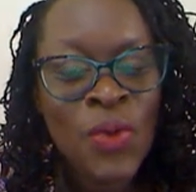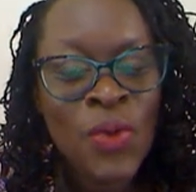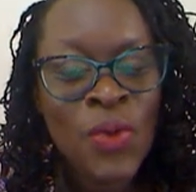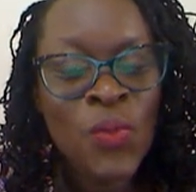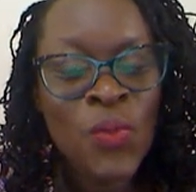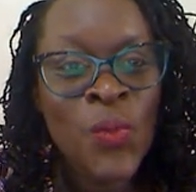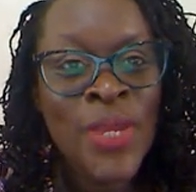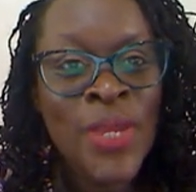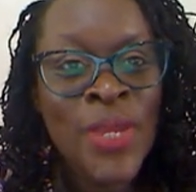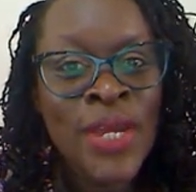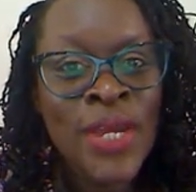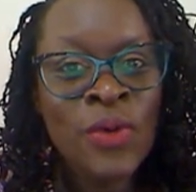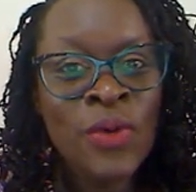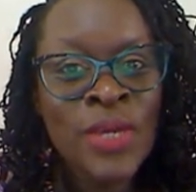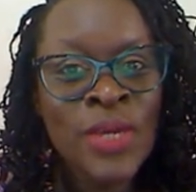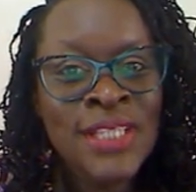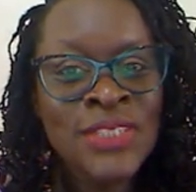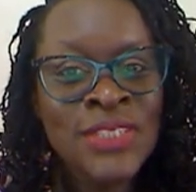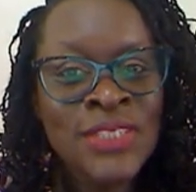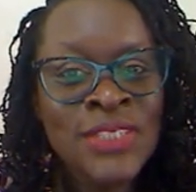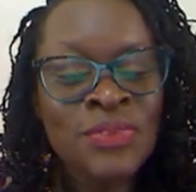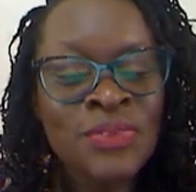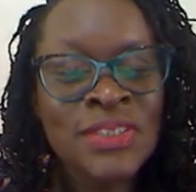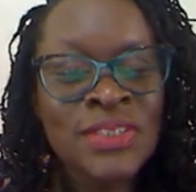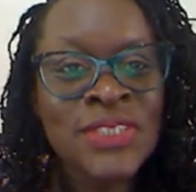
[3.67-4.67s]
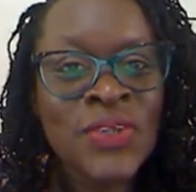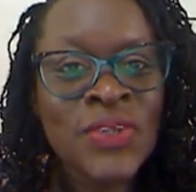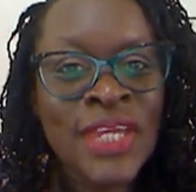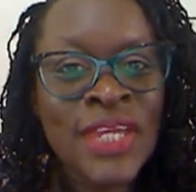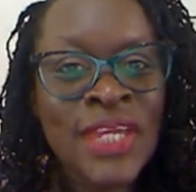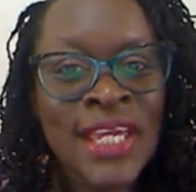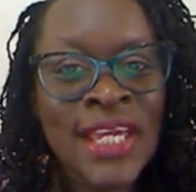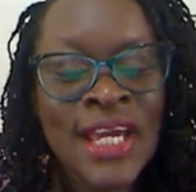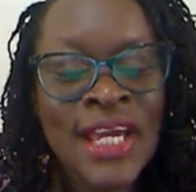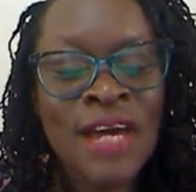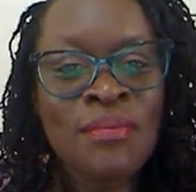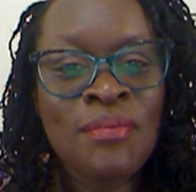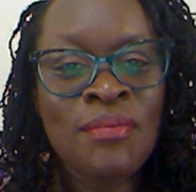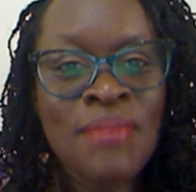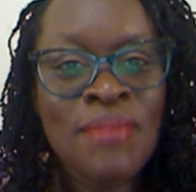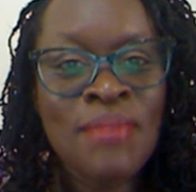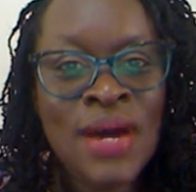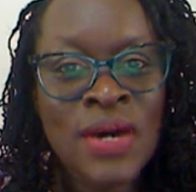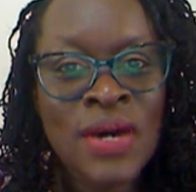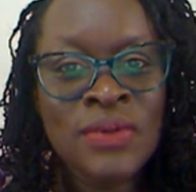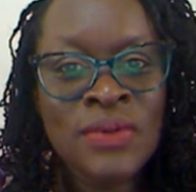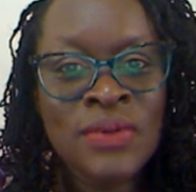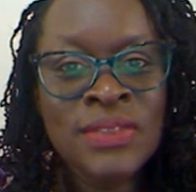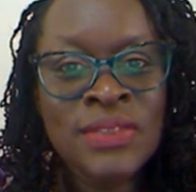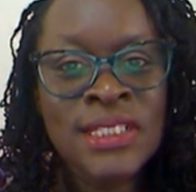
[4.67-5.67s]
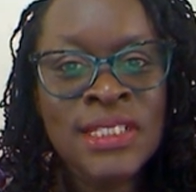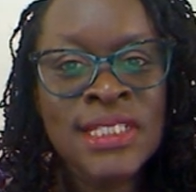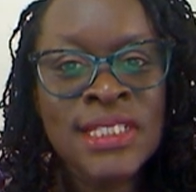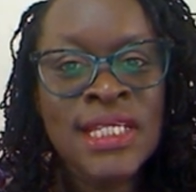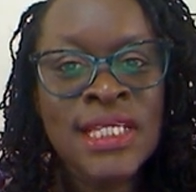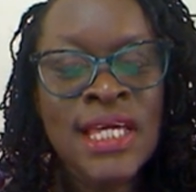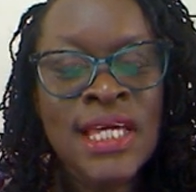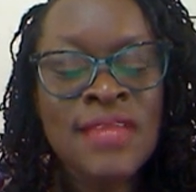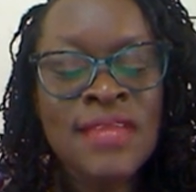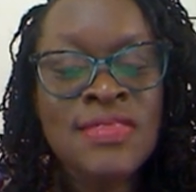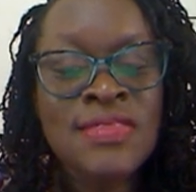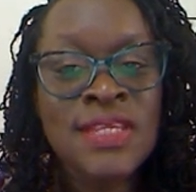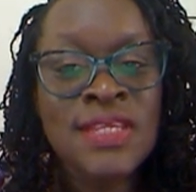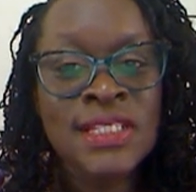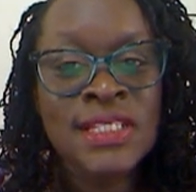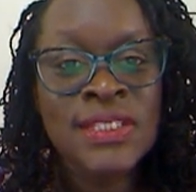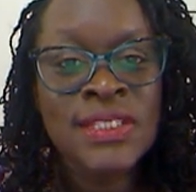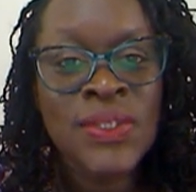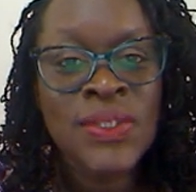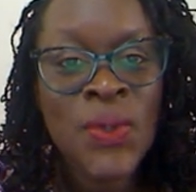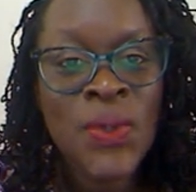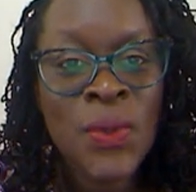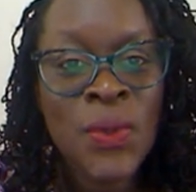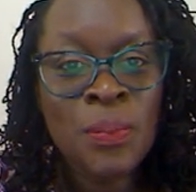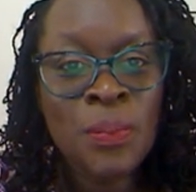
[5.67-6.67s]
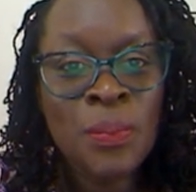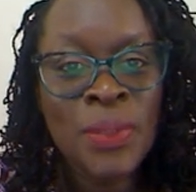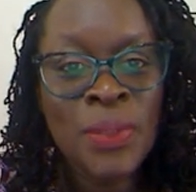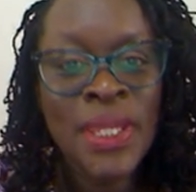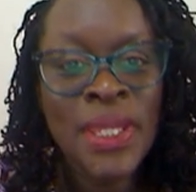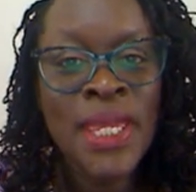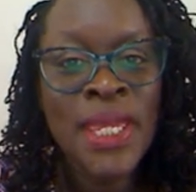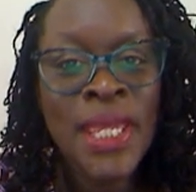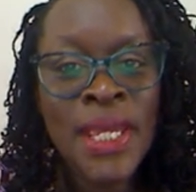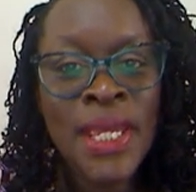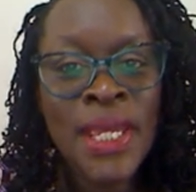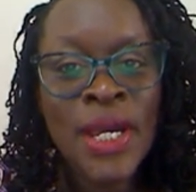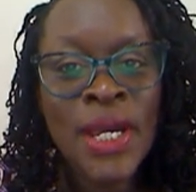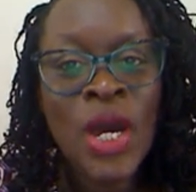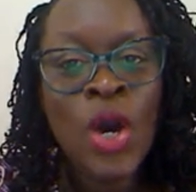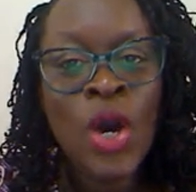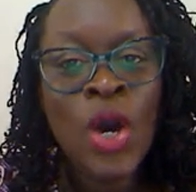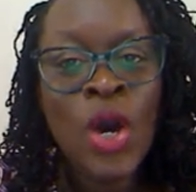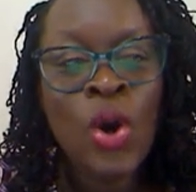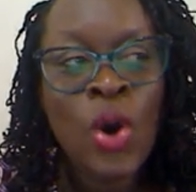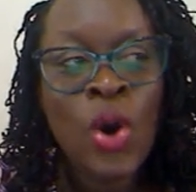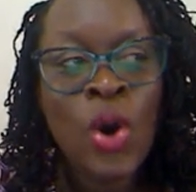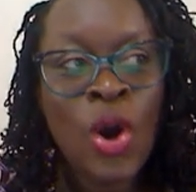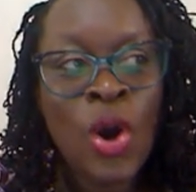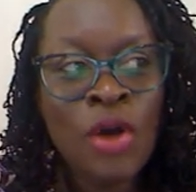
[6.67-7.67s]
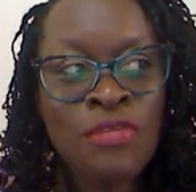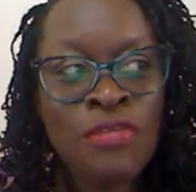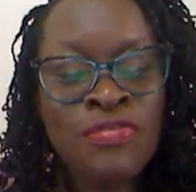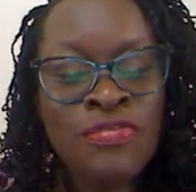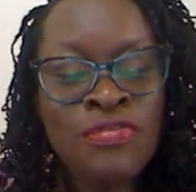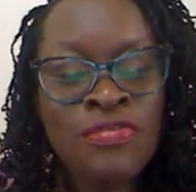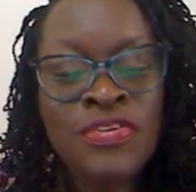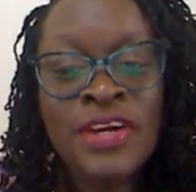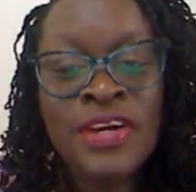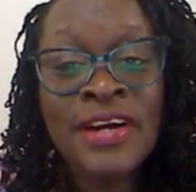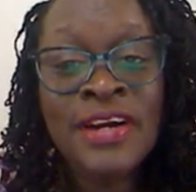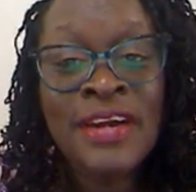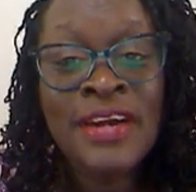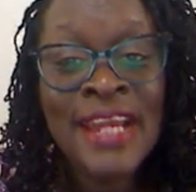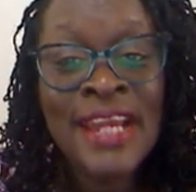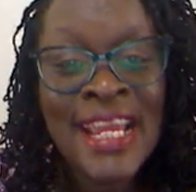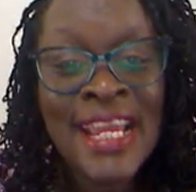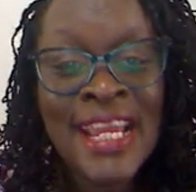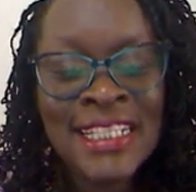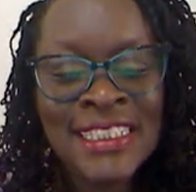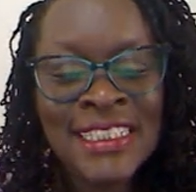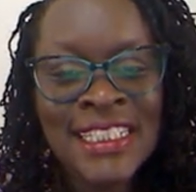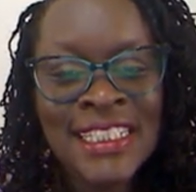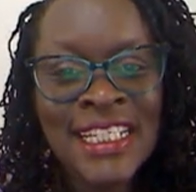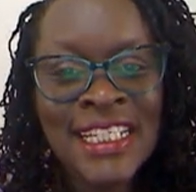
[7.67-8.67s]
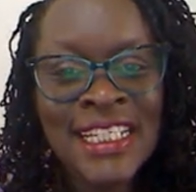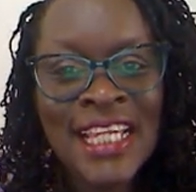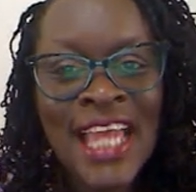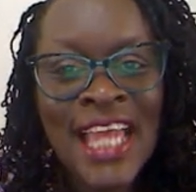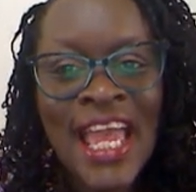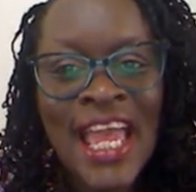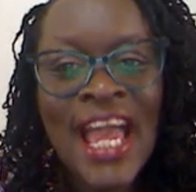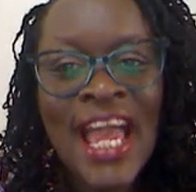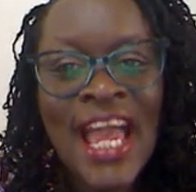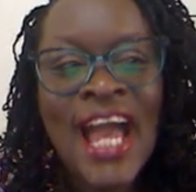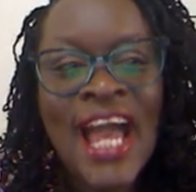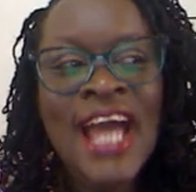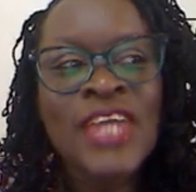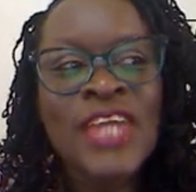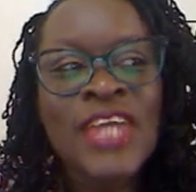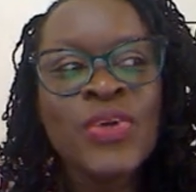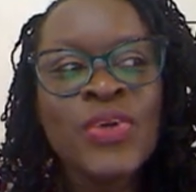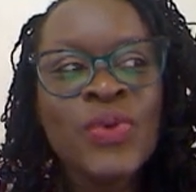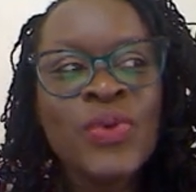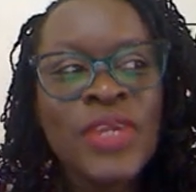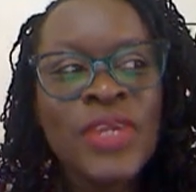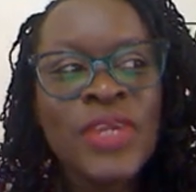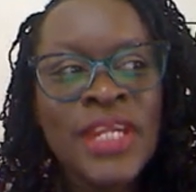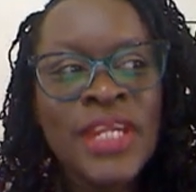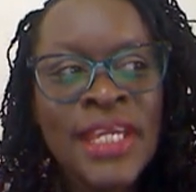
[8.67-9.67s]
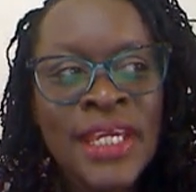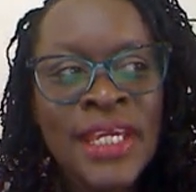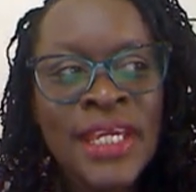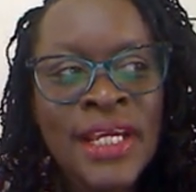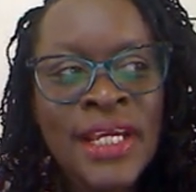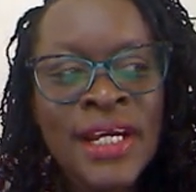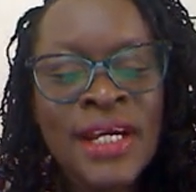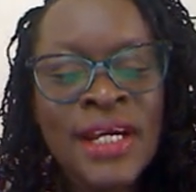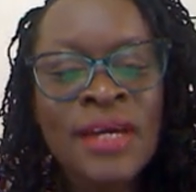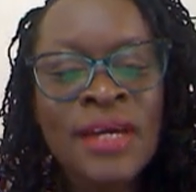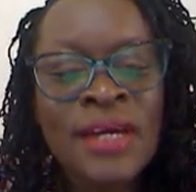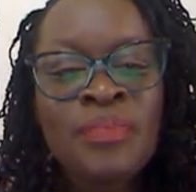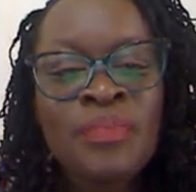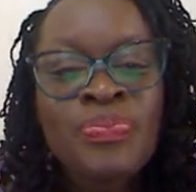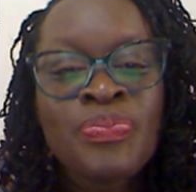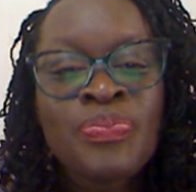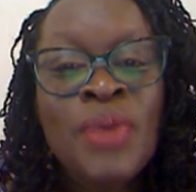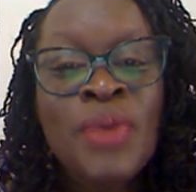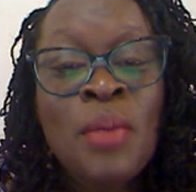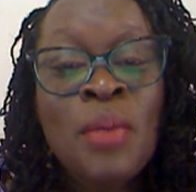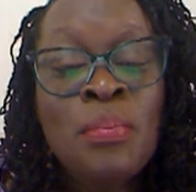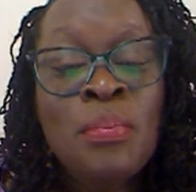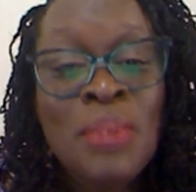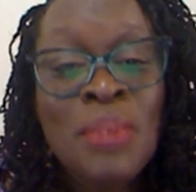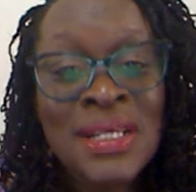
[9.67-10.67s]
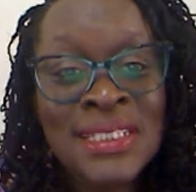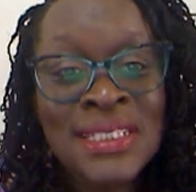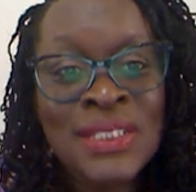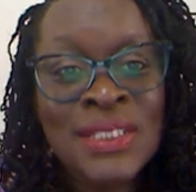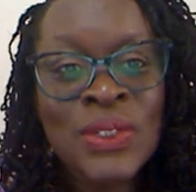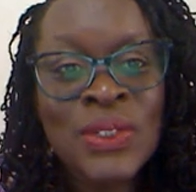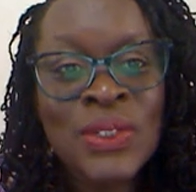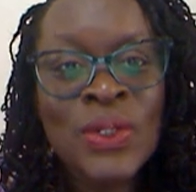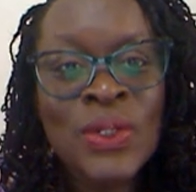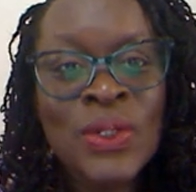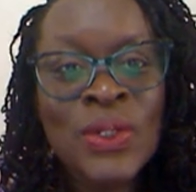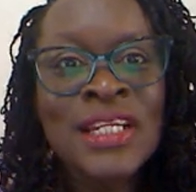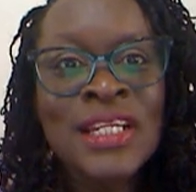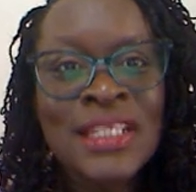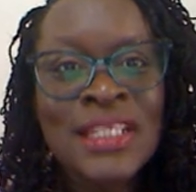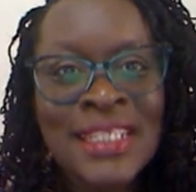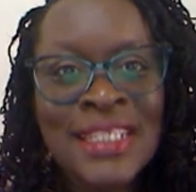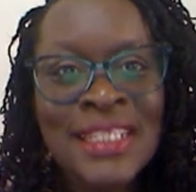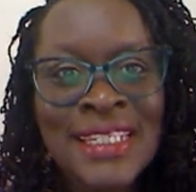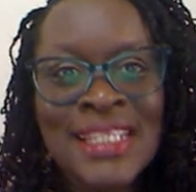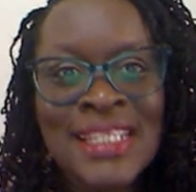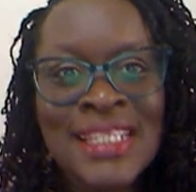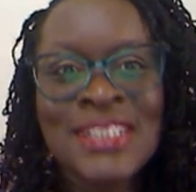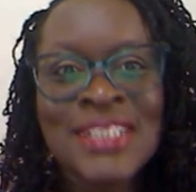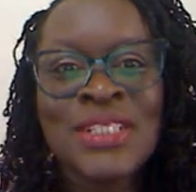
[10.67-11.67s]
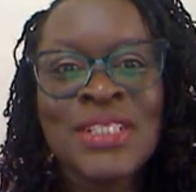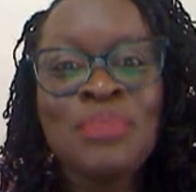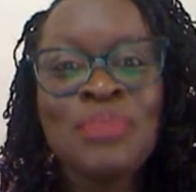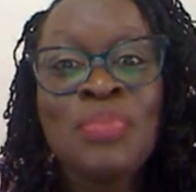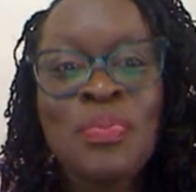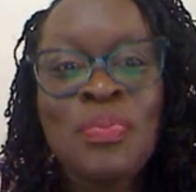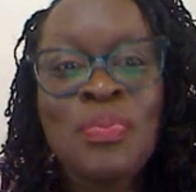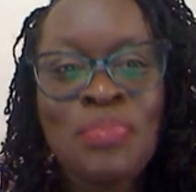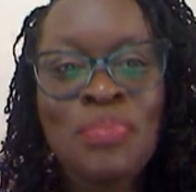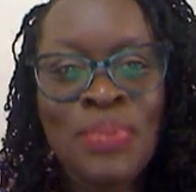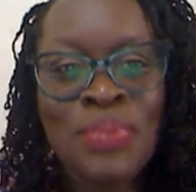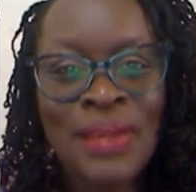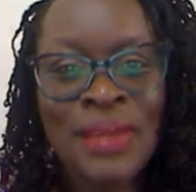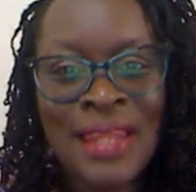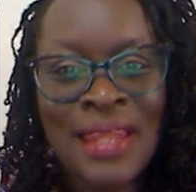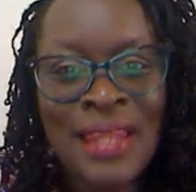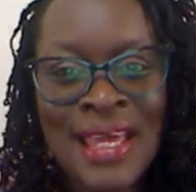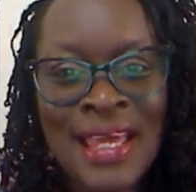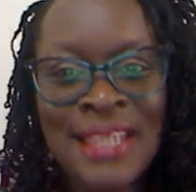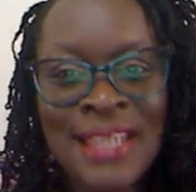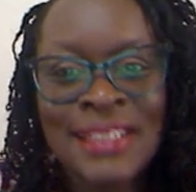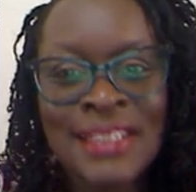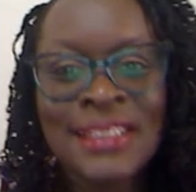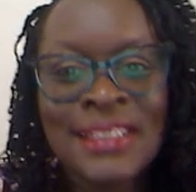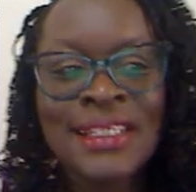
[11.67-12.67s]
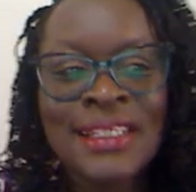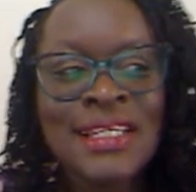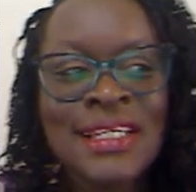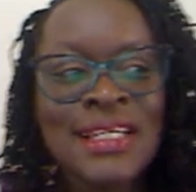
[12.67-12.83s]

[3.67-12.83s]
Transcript: We are going to be talking about the topic of creating a unique personal leadership plan.